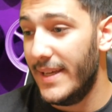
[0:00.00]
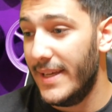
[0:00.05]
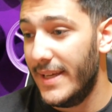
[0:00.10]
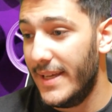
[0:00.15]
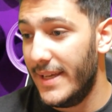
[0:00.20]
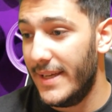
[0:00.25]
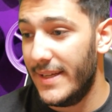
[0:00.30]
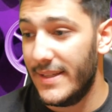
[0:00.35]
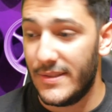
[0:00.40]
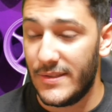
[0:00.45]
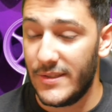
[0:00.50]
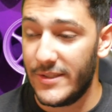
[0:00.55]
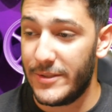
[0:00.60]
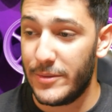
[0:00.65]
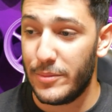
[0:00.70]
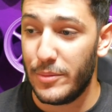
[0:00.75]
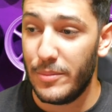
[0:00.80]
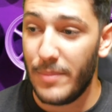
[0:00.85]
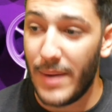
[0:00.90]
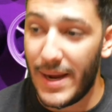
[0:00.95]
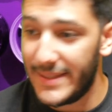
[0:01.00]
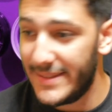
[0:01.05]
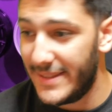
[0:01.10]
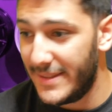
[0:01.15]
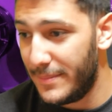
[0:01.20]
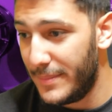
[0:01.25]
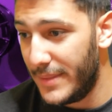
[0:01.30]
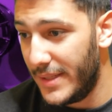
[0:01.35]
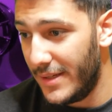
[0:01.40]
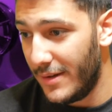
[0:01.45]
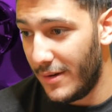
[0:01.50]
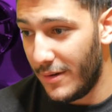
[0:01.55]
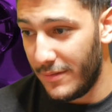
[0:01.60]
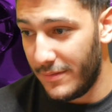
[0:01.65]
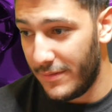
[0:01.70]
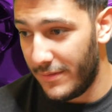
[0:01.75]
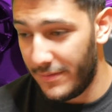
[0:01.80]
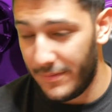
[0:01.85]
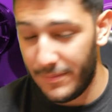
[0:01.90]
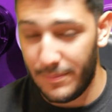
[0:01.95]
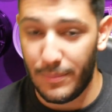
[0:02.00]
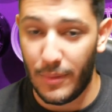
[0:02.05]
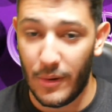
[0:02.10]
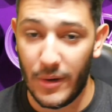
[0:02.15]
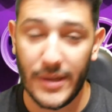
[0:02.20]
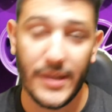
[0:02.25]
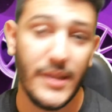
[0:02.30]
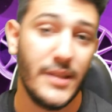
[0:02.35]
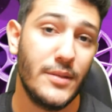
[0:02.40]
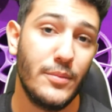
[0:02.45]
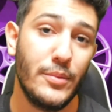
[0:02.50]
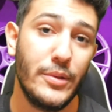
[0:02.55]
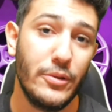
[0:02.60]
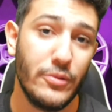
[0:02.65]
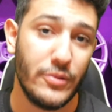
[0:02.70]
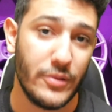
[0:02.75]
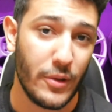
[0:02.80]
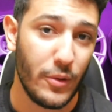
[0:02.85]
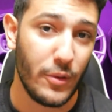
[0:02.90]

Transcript: it just reminded me of parties we used to go